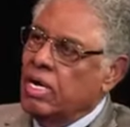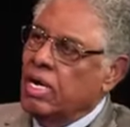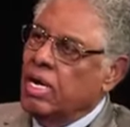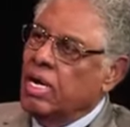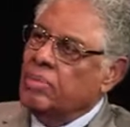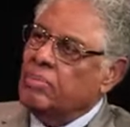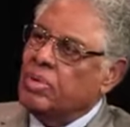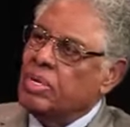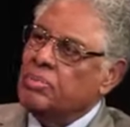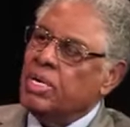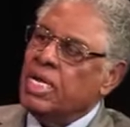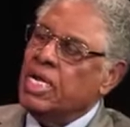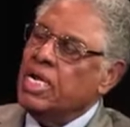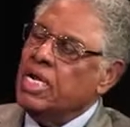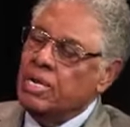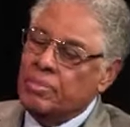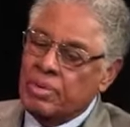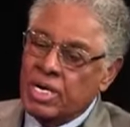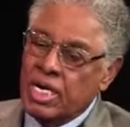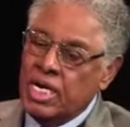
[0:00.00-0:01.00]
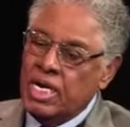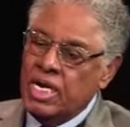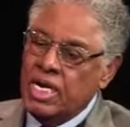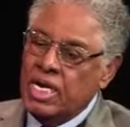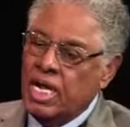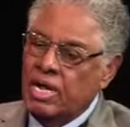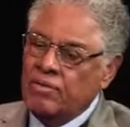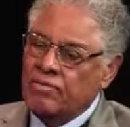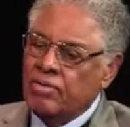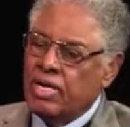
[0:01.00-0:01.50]
But he
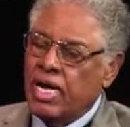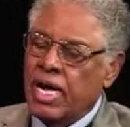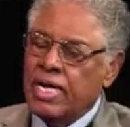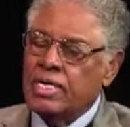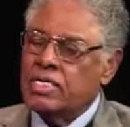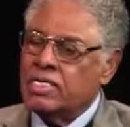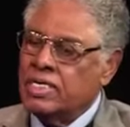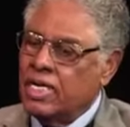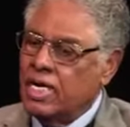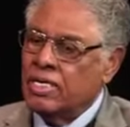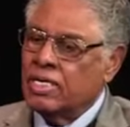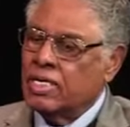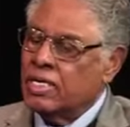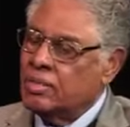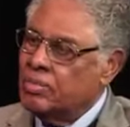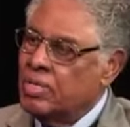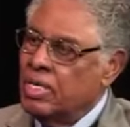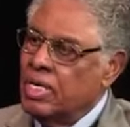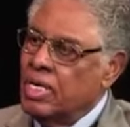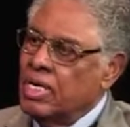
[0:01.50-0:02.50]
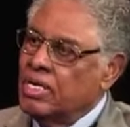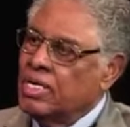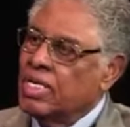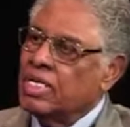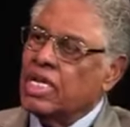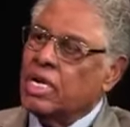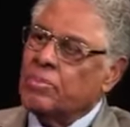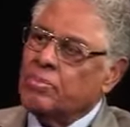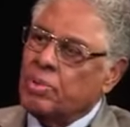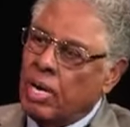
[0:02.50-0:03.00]
never had to tell them
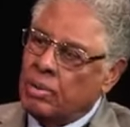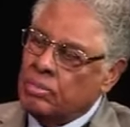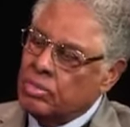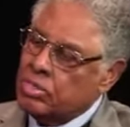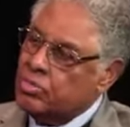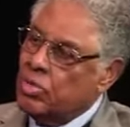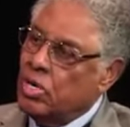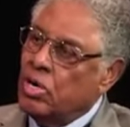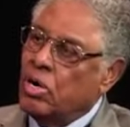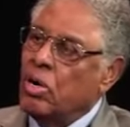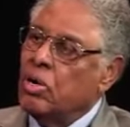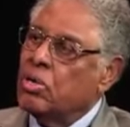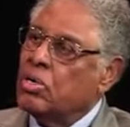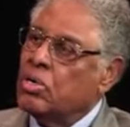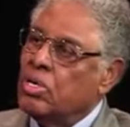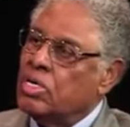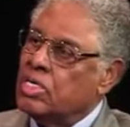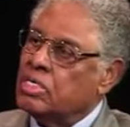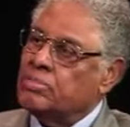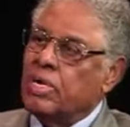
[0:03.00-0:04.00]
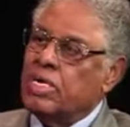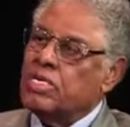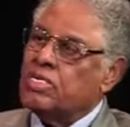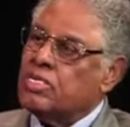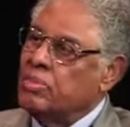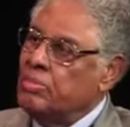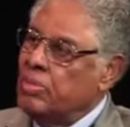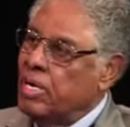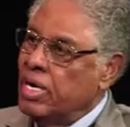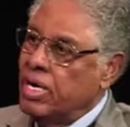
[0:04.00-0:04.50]
that their problems were all caused by
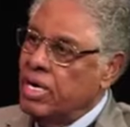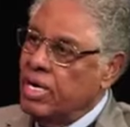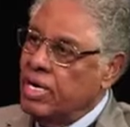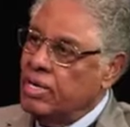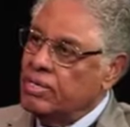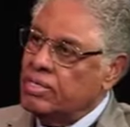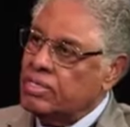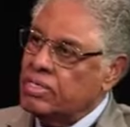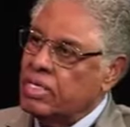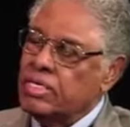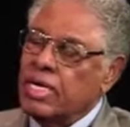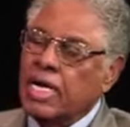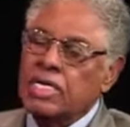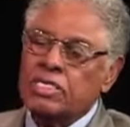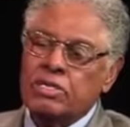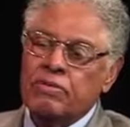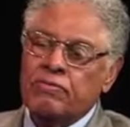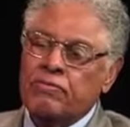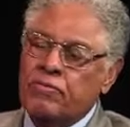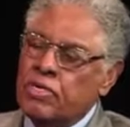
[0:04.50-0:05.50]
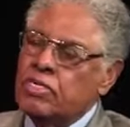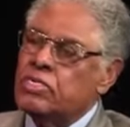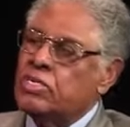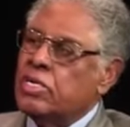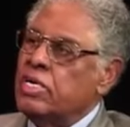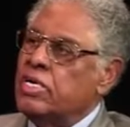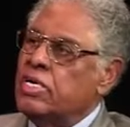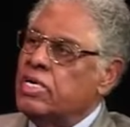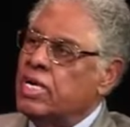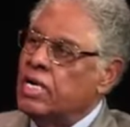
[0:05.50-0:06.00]
somebody else. And that's the first
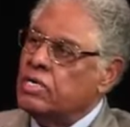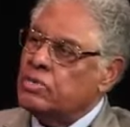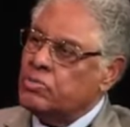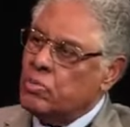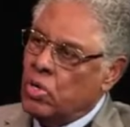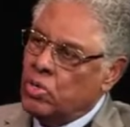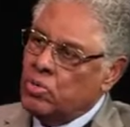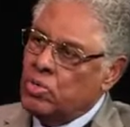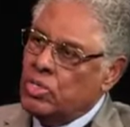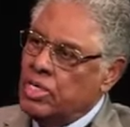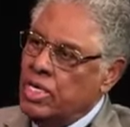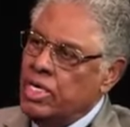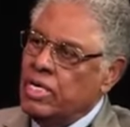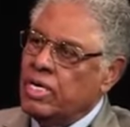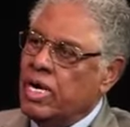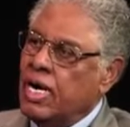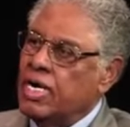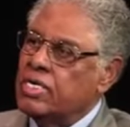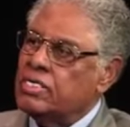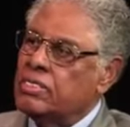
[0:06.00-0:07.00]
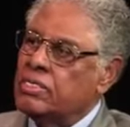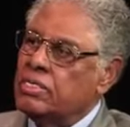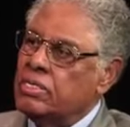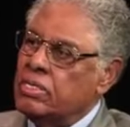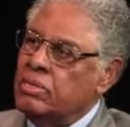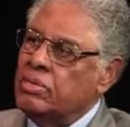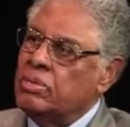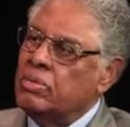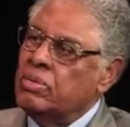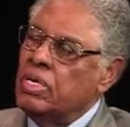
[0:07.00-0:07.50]
thing a, quote, leader has to
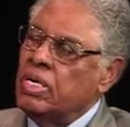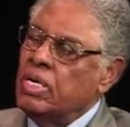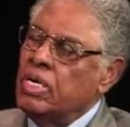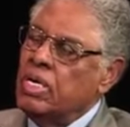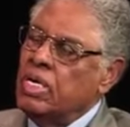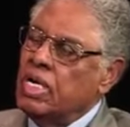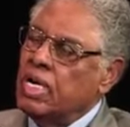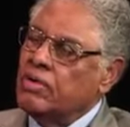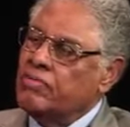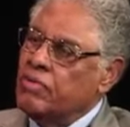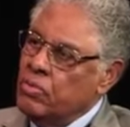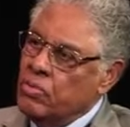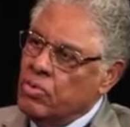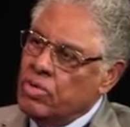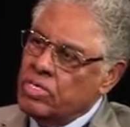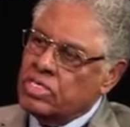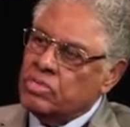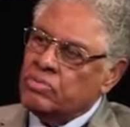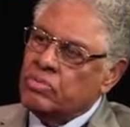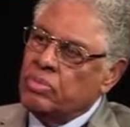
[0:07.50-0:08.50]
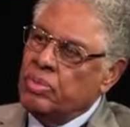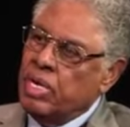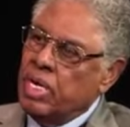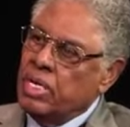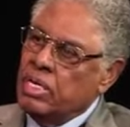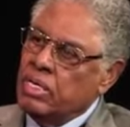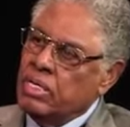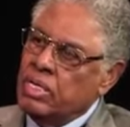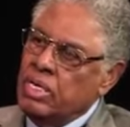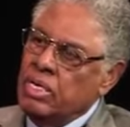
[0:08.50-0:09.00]
do if he wants to
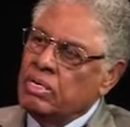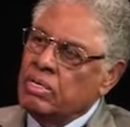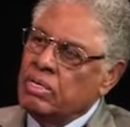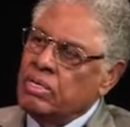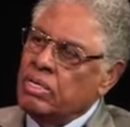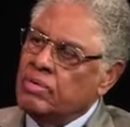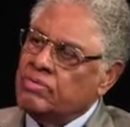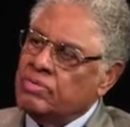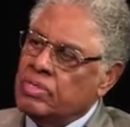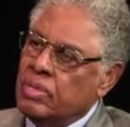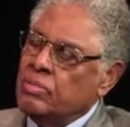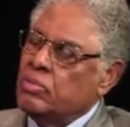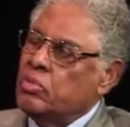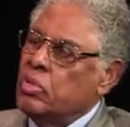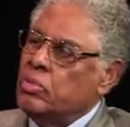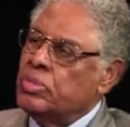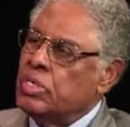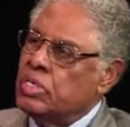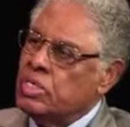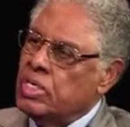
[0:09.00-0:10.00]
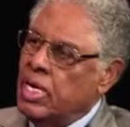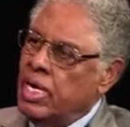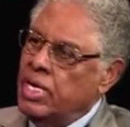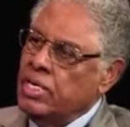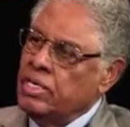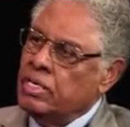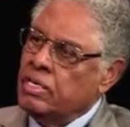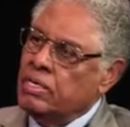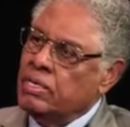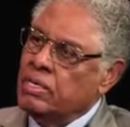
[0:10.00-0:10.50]
remain a leader of some group that's
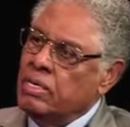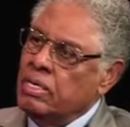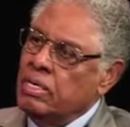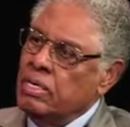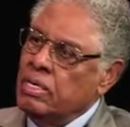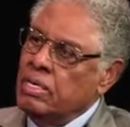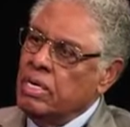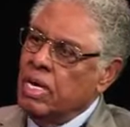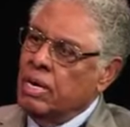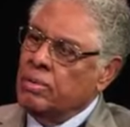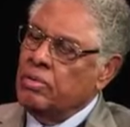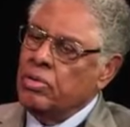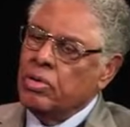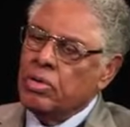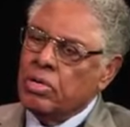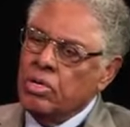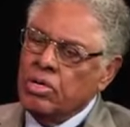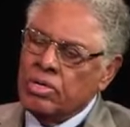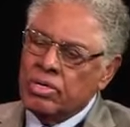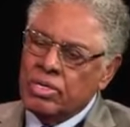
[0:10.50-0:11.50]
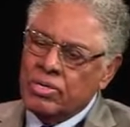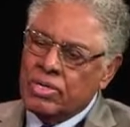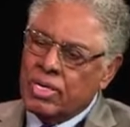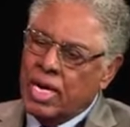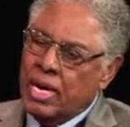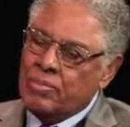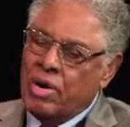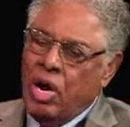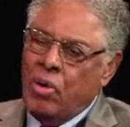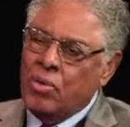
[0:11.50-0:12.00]
lagging. I mean, you can look,
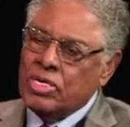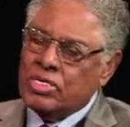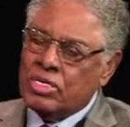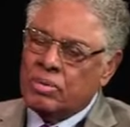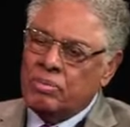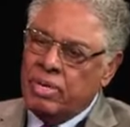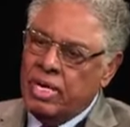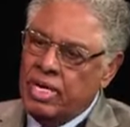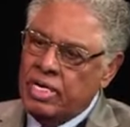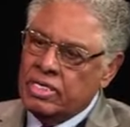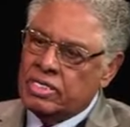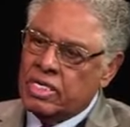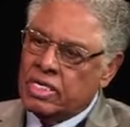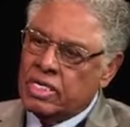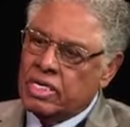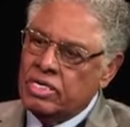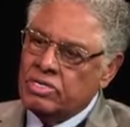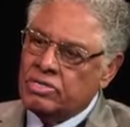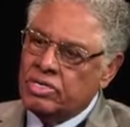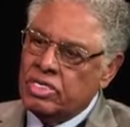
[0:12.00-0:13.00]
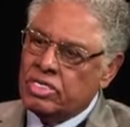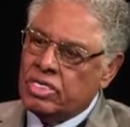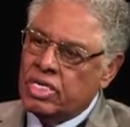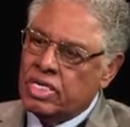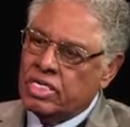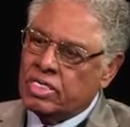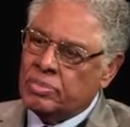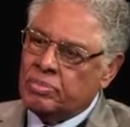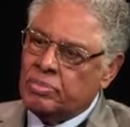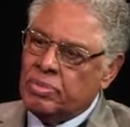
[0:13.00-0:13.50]
I'm always amazed at countries
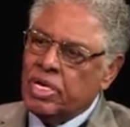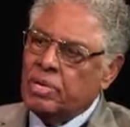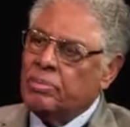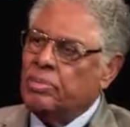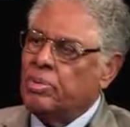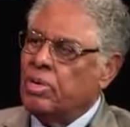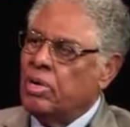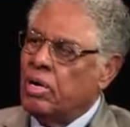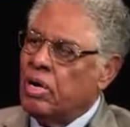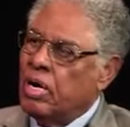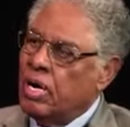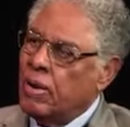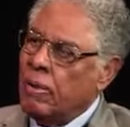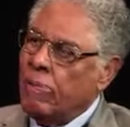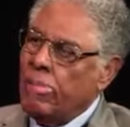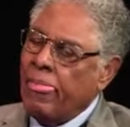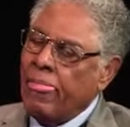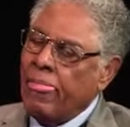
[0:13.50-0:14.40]
that split apart,